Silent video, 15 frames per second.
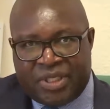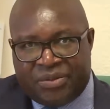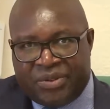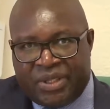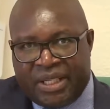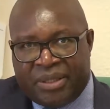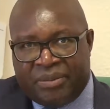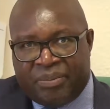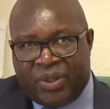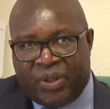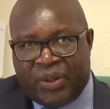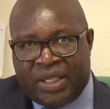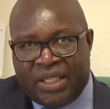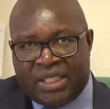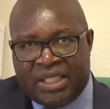If you are
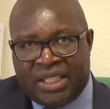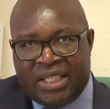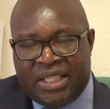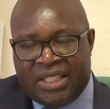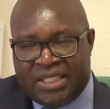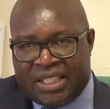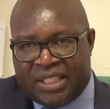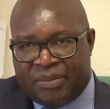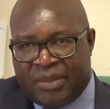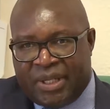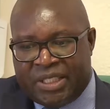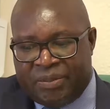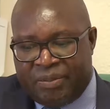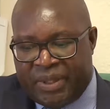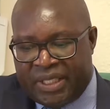employed, 6
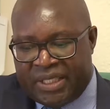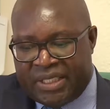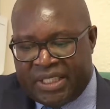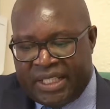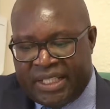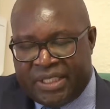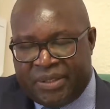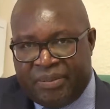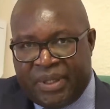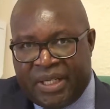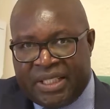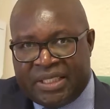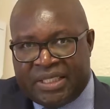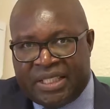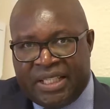months bank
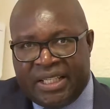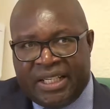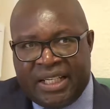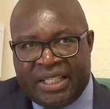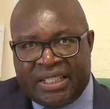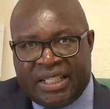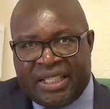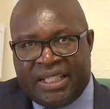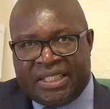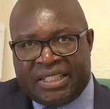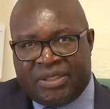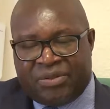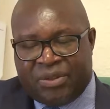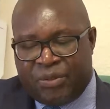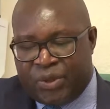statements, and a letter
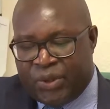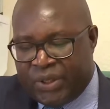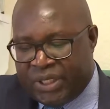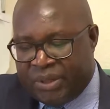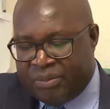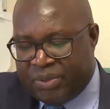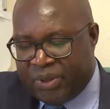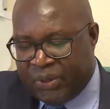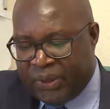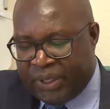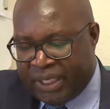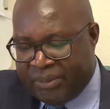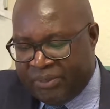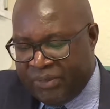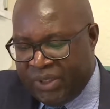from your
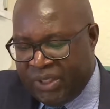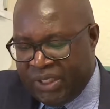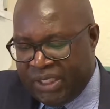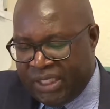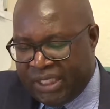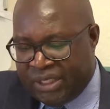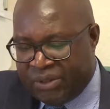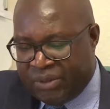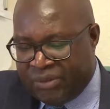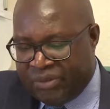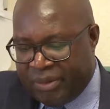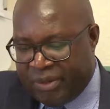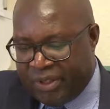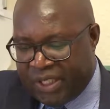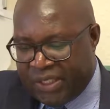employer
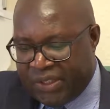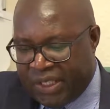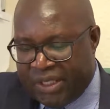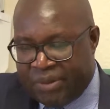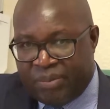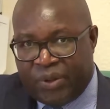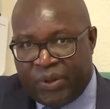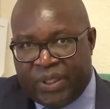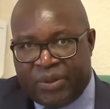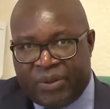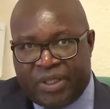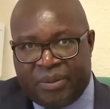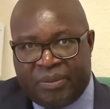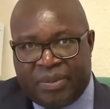confirming that you are employed on a